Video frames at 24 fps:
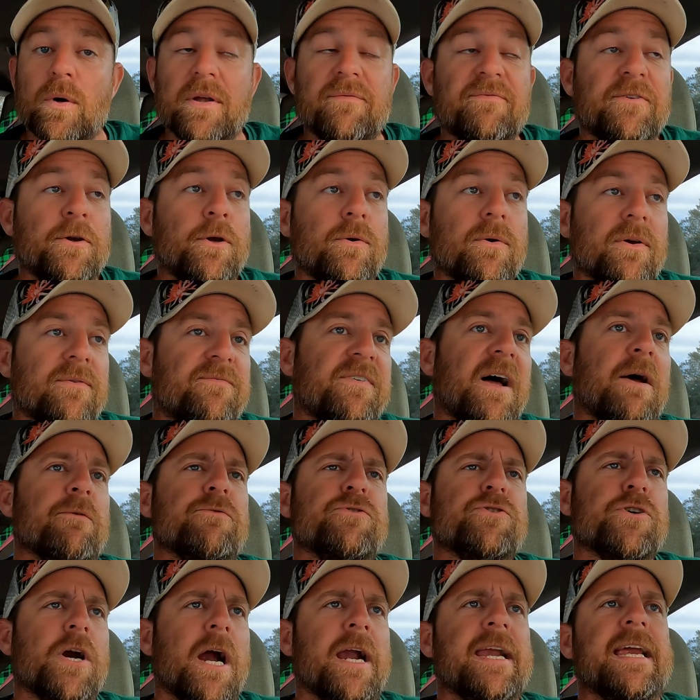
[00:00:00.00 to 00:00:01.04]
If I
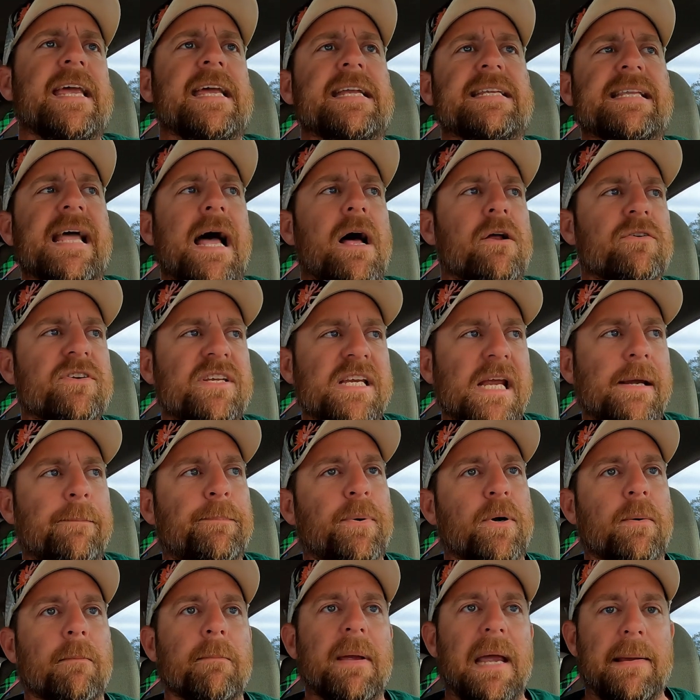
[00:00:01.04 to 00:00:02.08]
was trying to get down
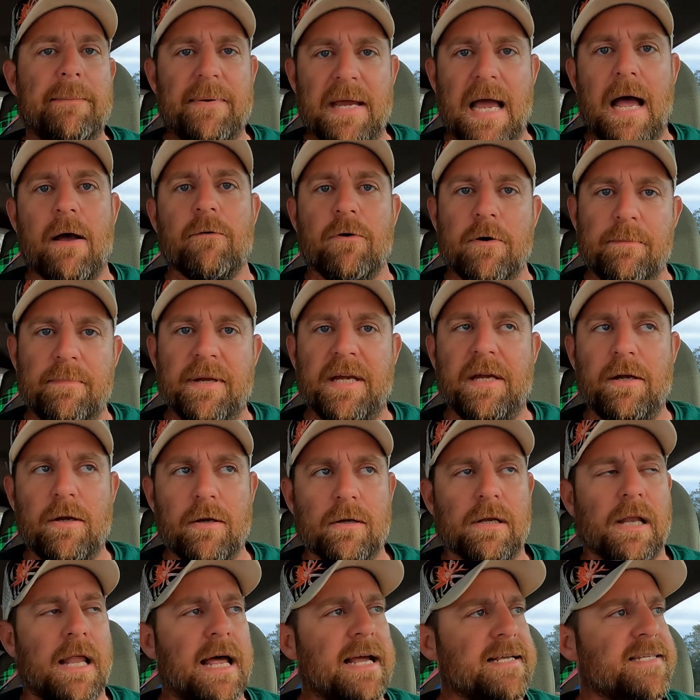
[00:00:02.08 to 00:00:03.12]
deeper, maybe I would be
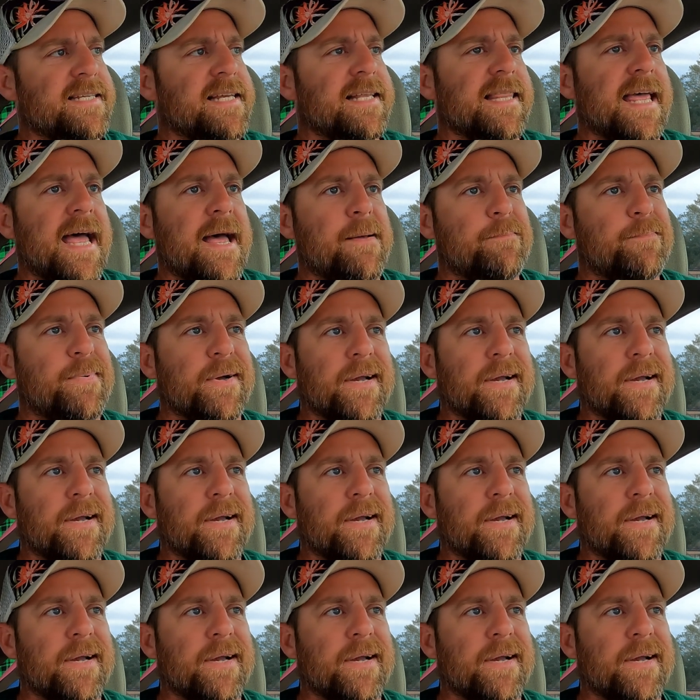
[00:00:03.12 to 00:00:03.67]
utilizing that.